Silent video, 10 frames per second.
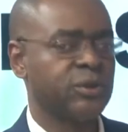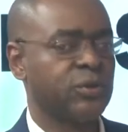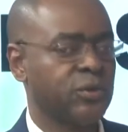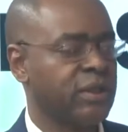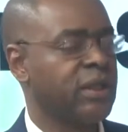
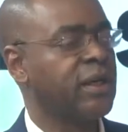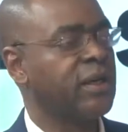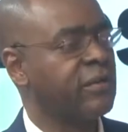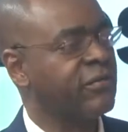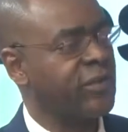really
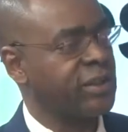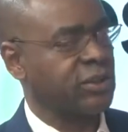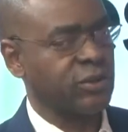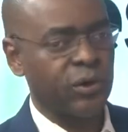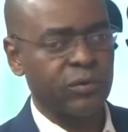a
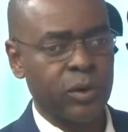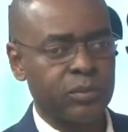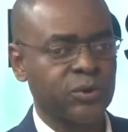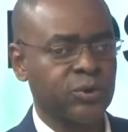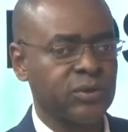vista of
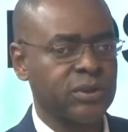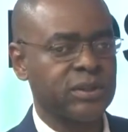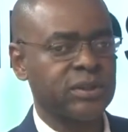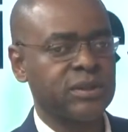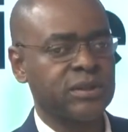
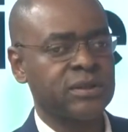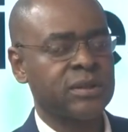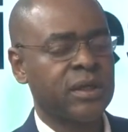opportunities.